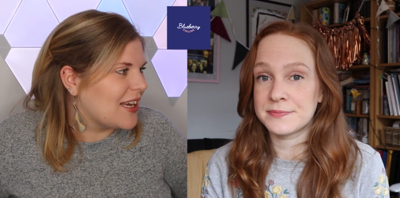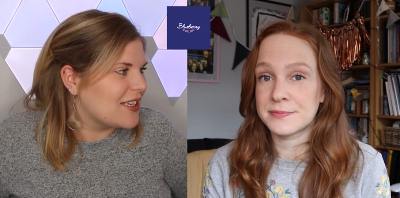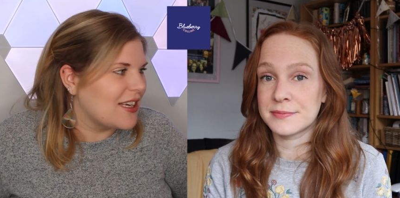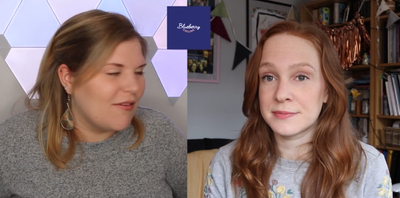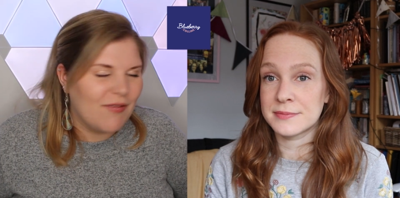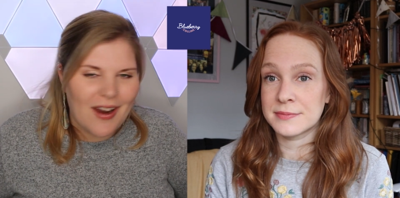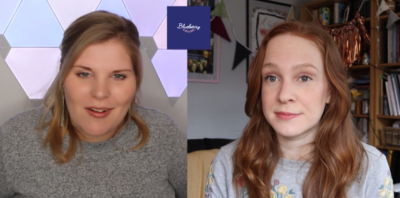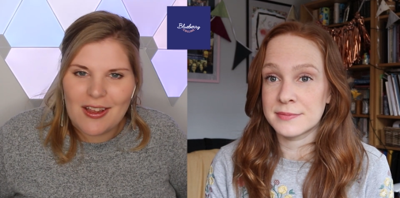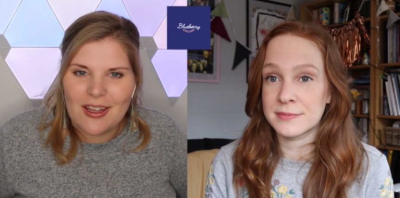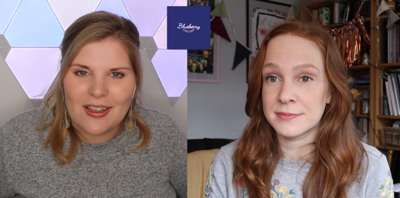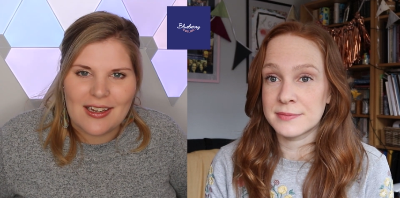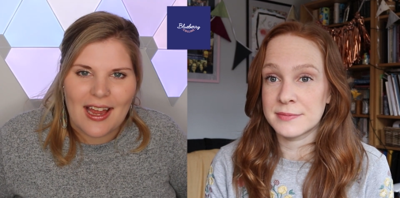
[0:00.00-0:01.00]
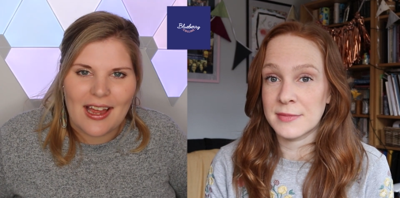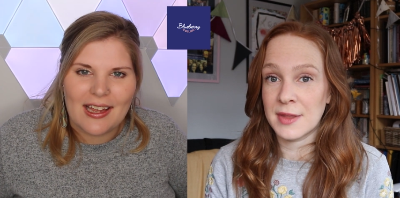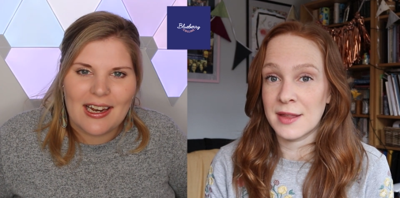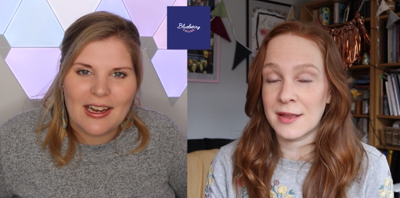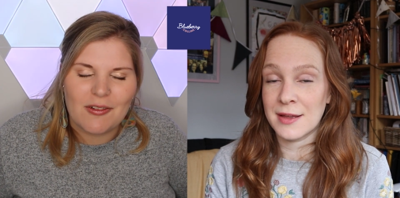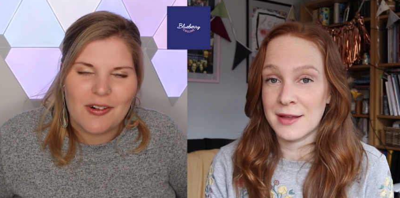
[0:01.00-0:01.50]
Speaker 1: actually very good
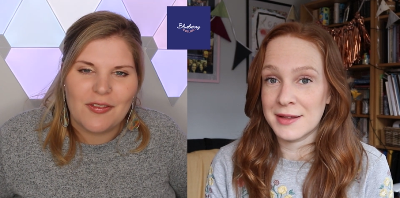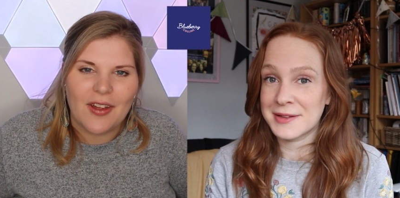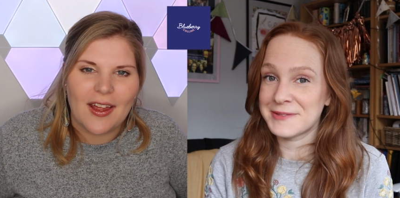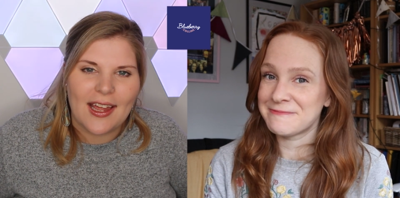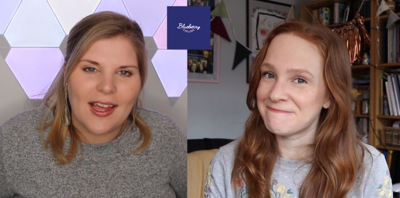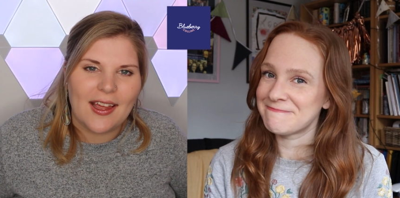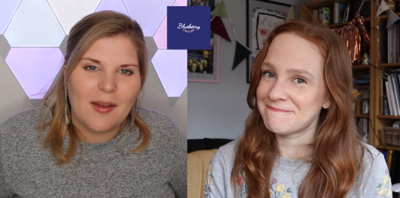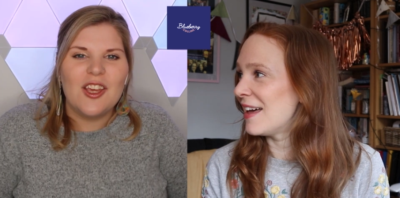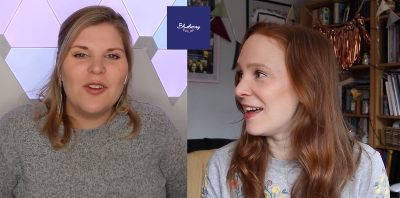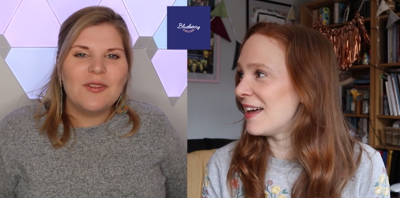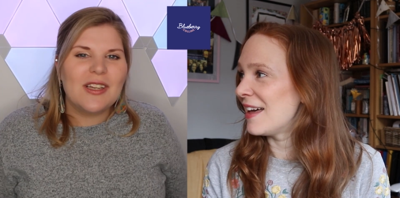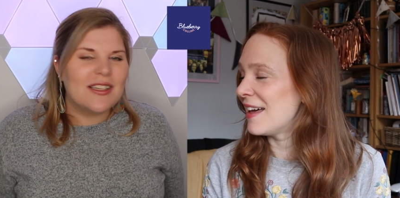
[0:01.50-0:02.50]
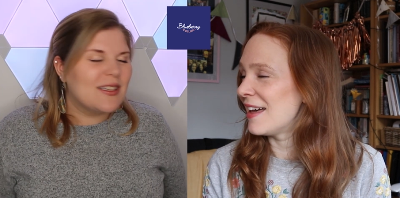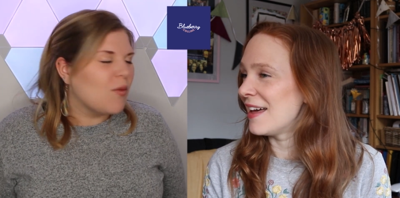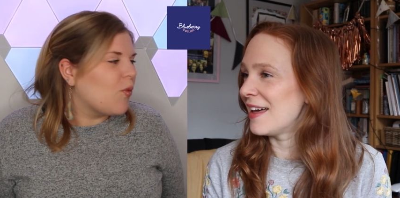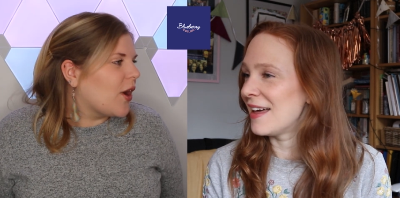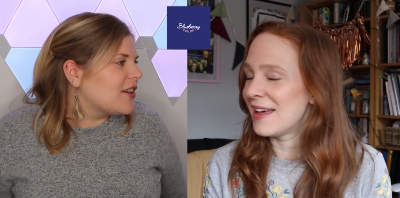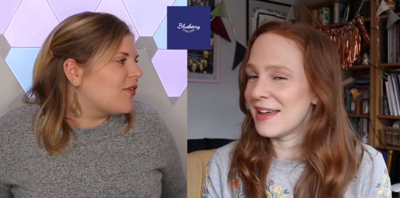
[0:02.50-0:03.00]
at calligraphing. You've done
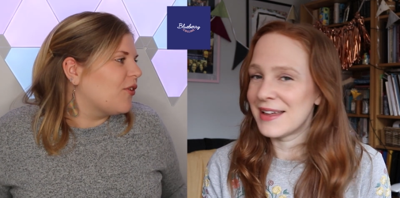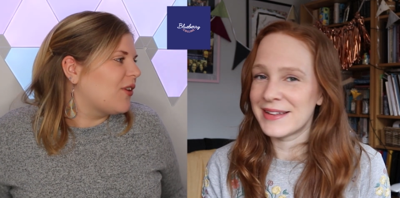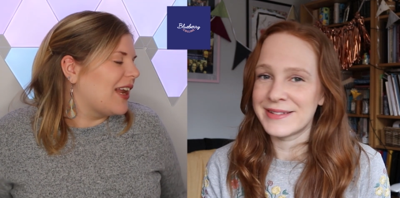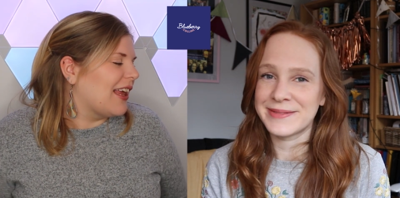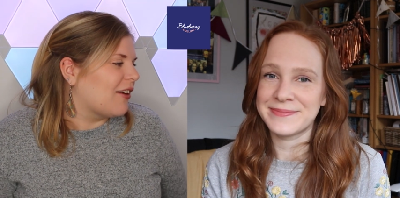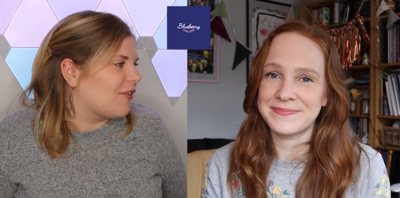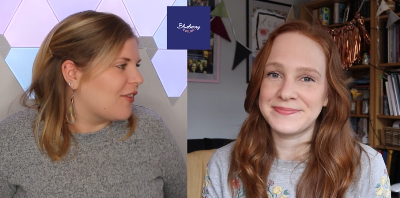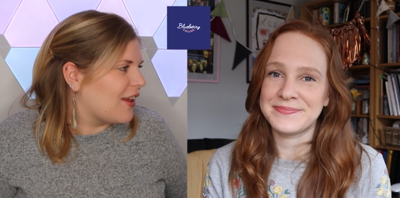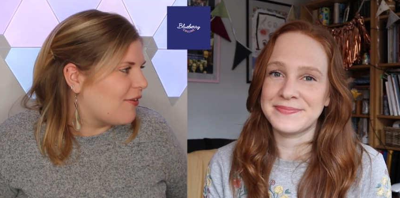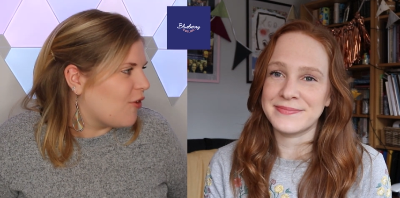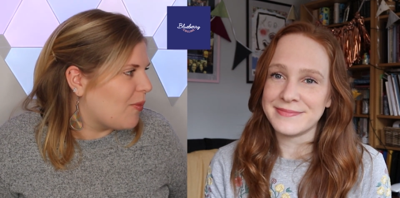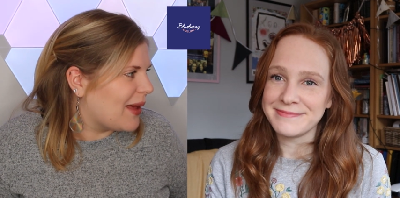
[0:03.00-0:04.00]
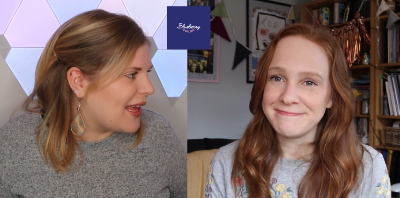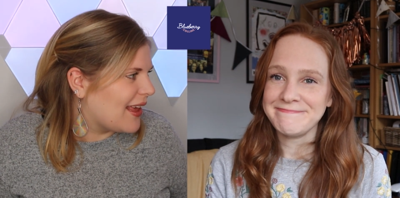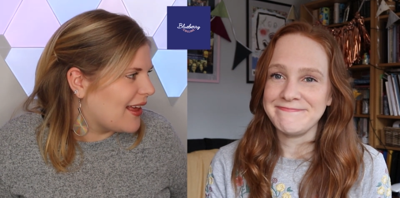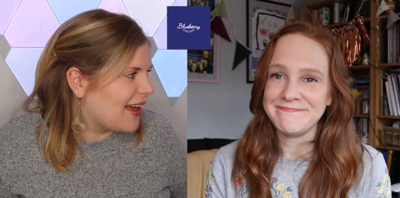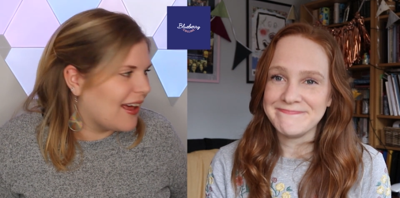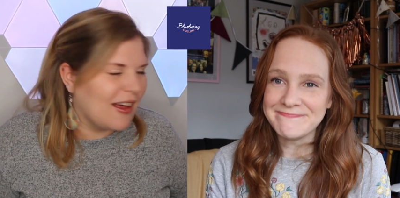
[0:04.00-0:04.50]
some wonderful calligraphy for
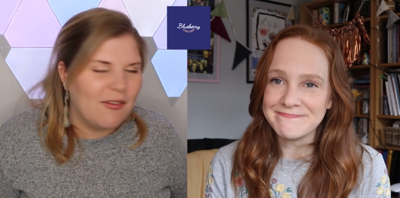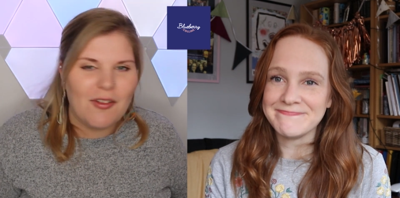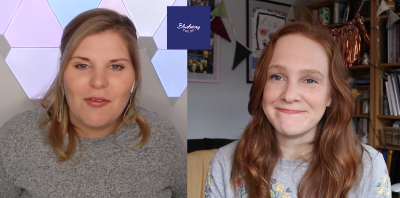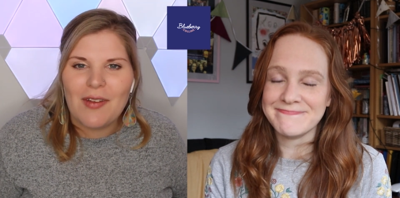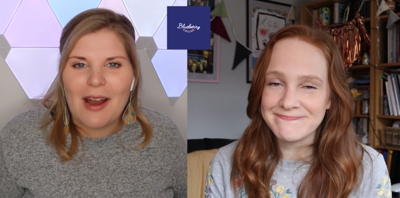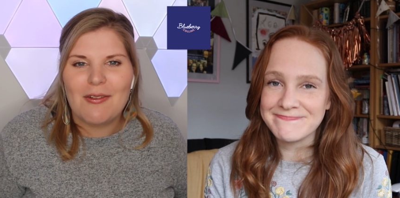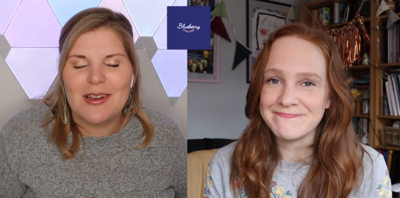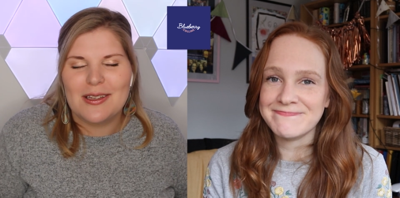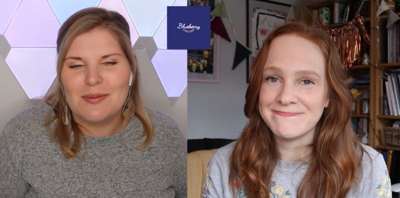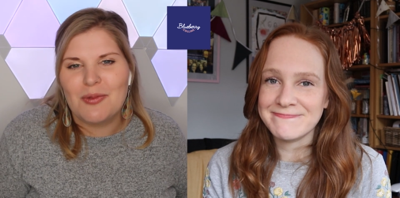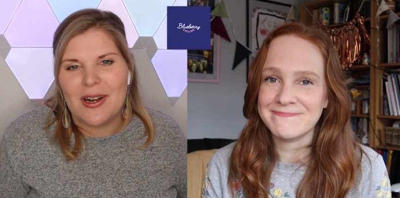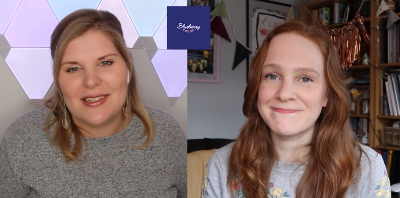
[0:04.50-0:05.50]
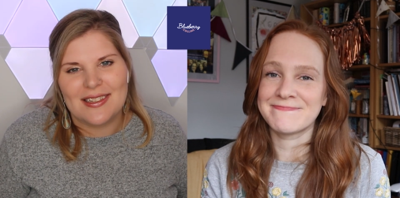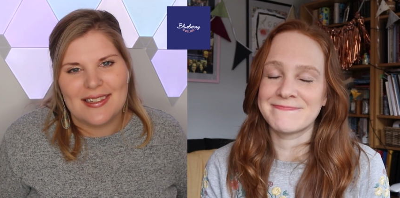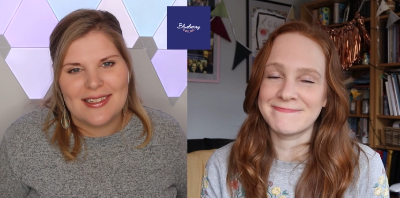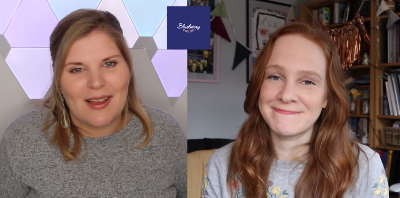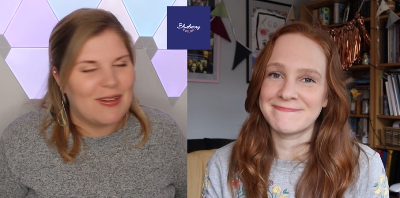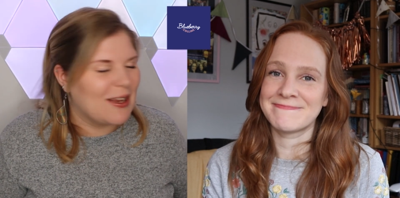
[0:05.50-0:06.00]
me, for various
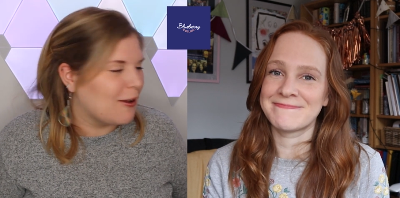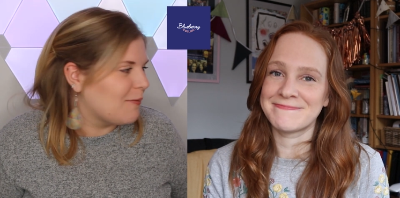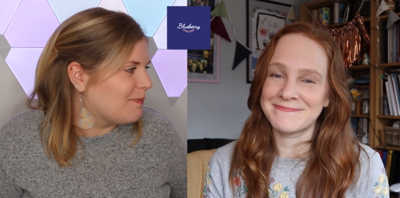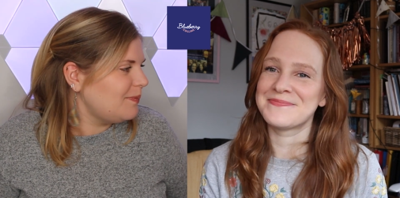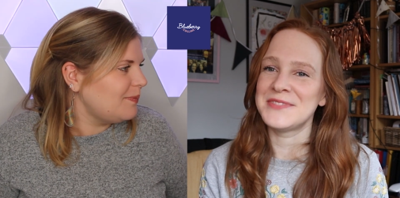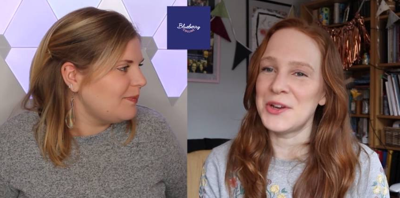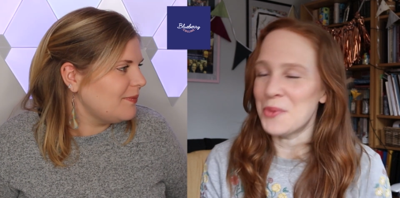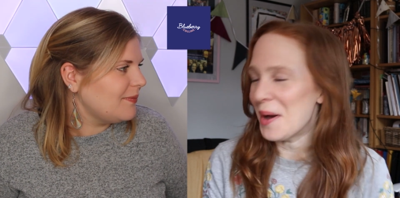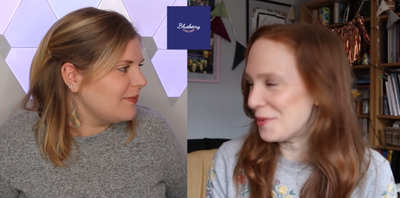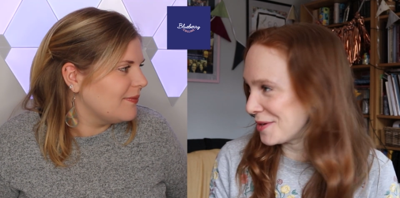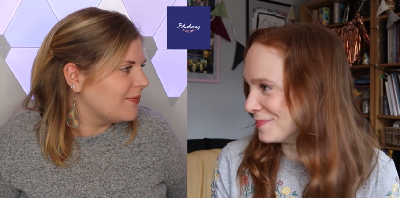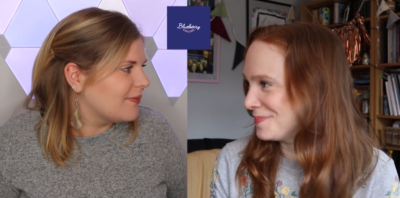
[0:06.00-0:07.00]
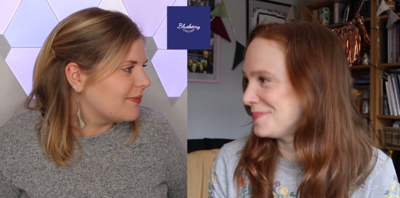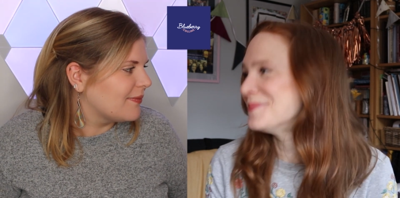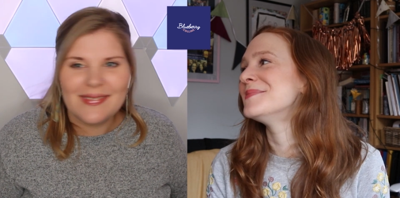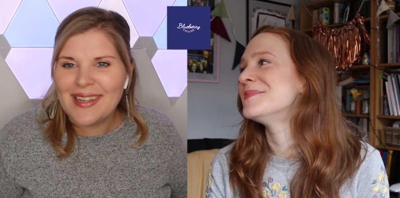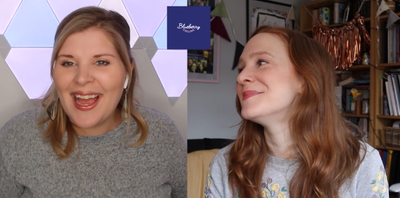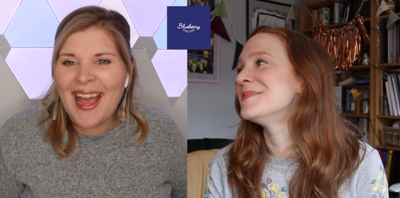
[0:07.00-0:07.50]
presents, haven't you? You're welcome.